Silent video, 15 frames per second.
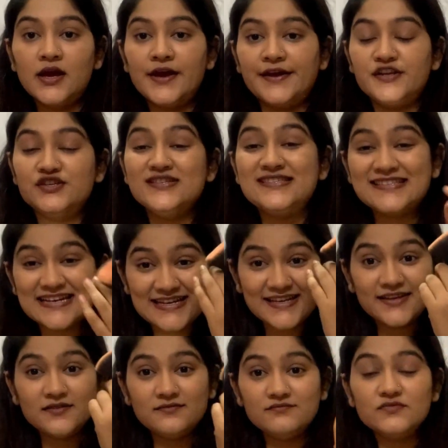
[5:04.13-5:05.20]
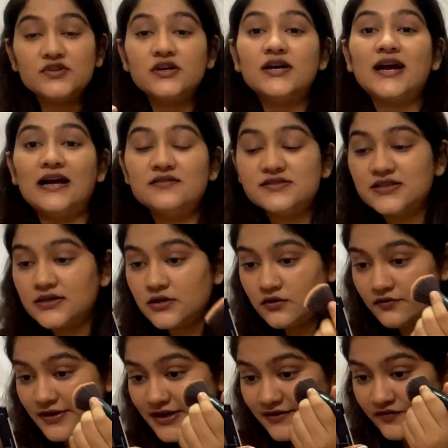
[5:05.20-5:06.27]
I'm just setting the concealer
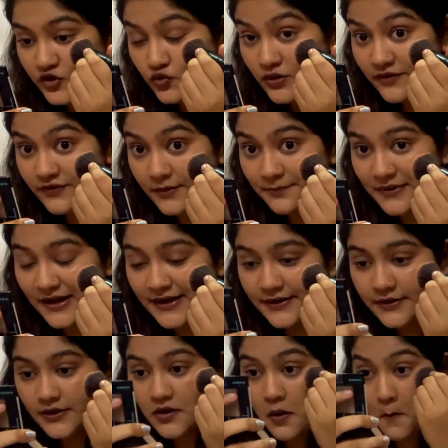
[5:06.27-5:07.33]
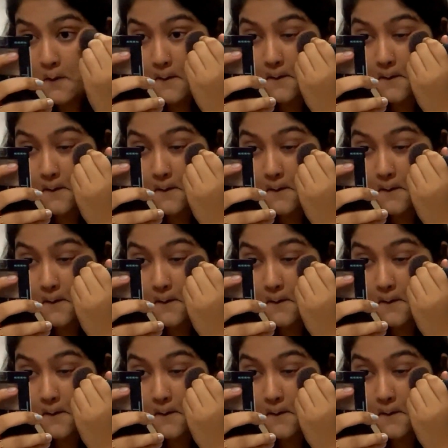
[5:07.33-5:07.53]
wherever you have applied it.